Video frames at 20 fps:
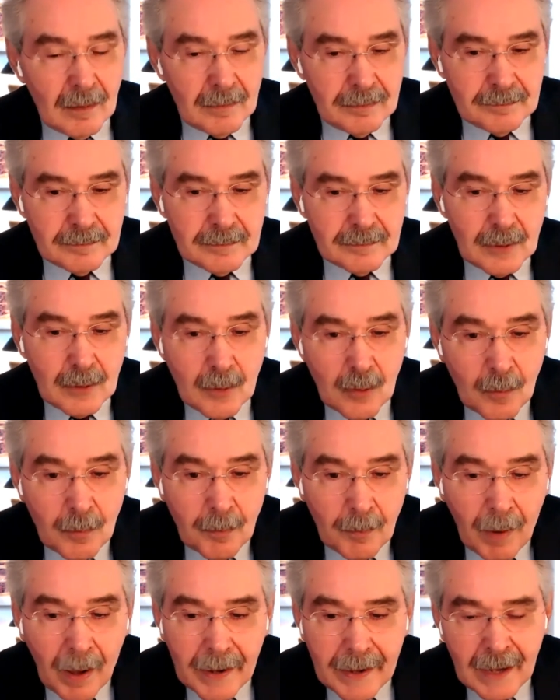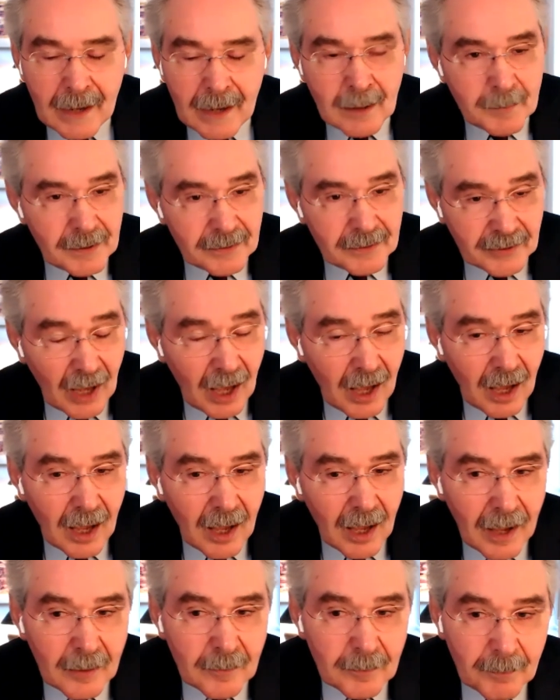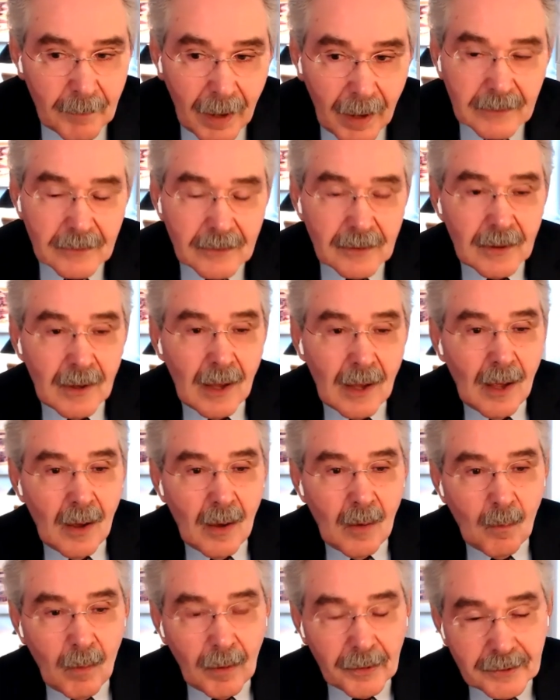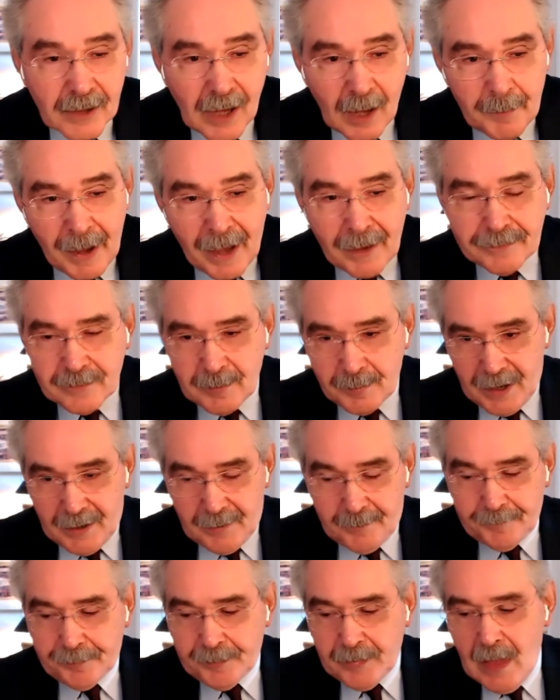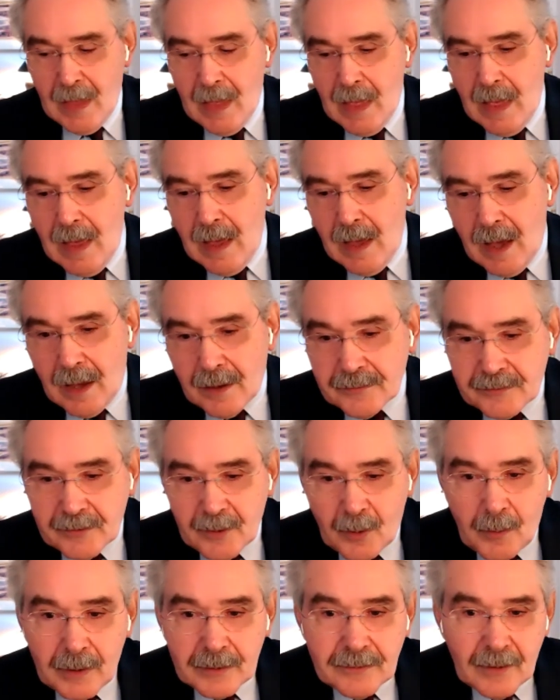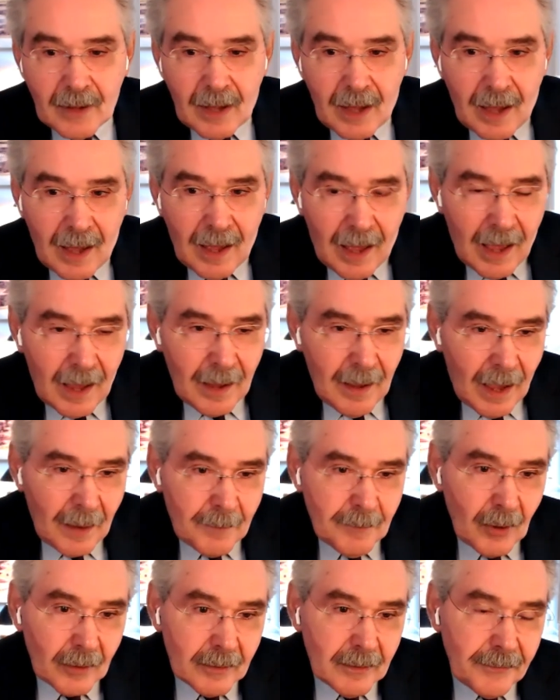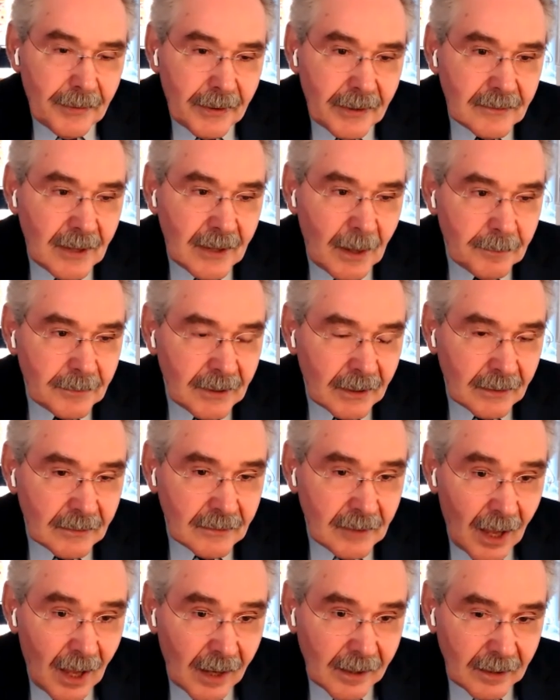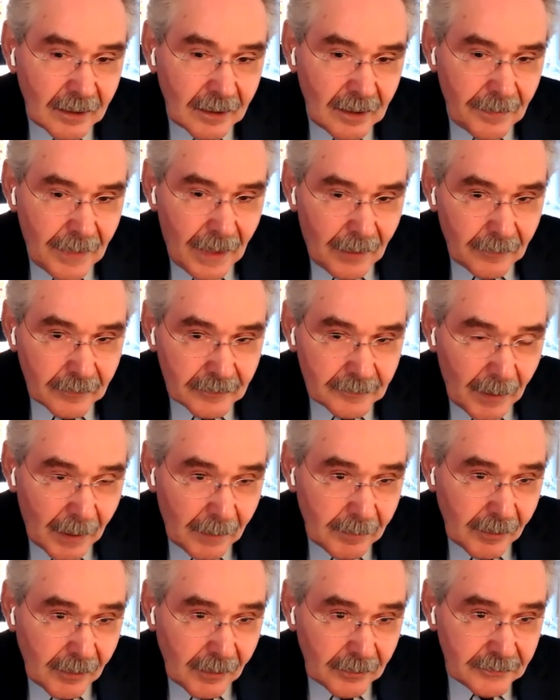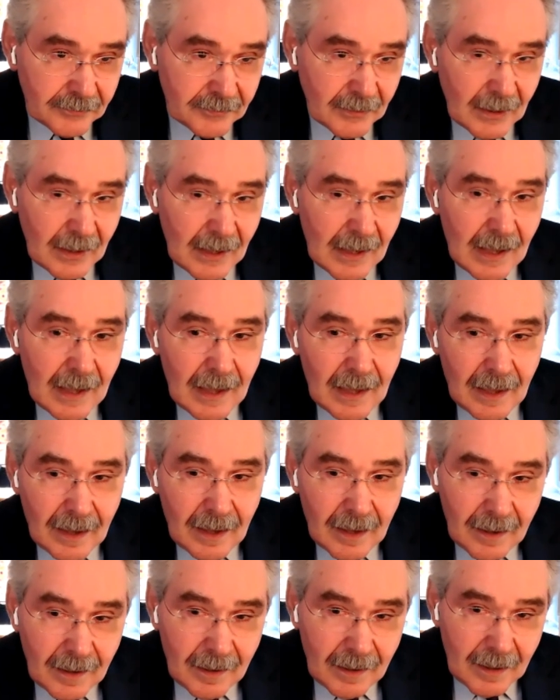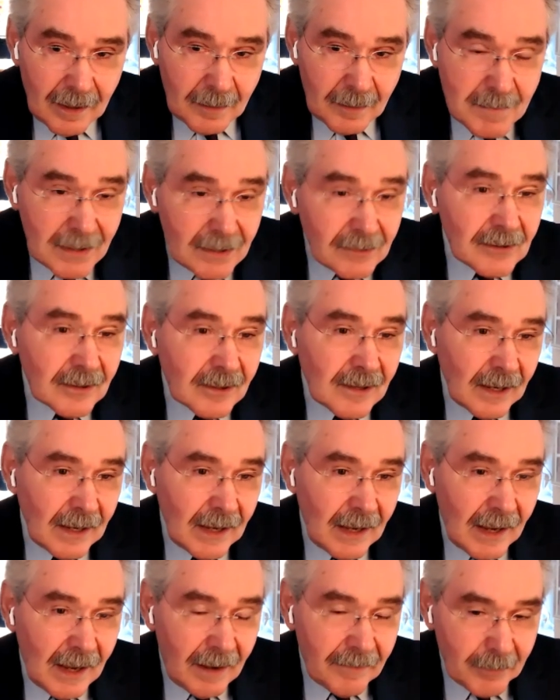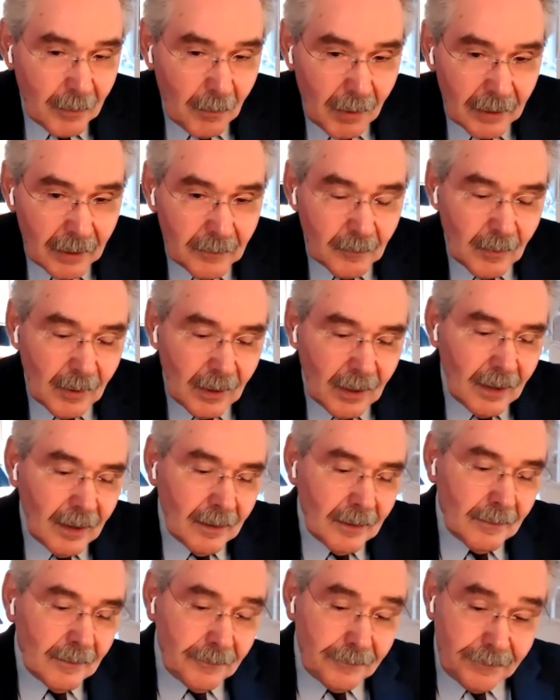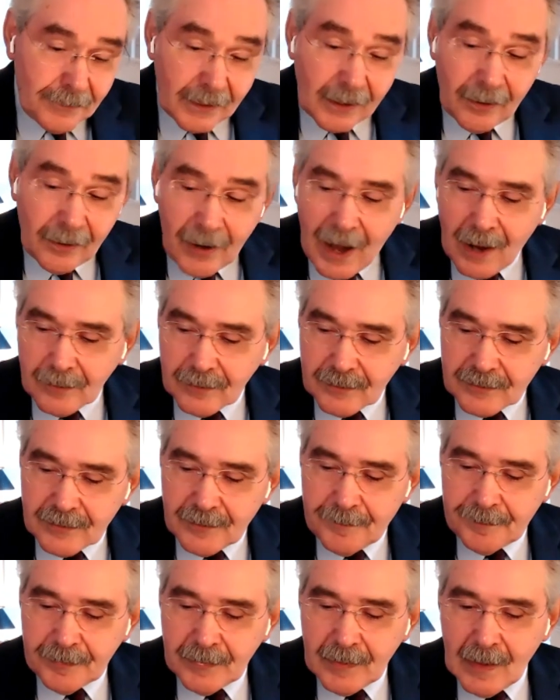who my enemies are and might want to come after me. So it's I'm not a very tempting target in that respect, because immediately everyone will figure out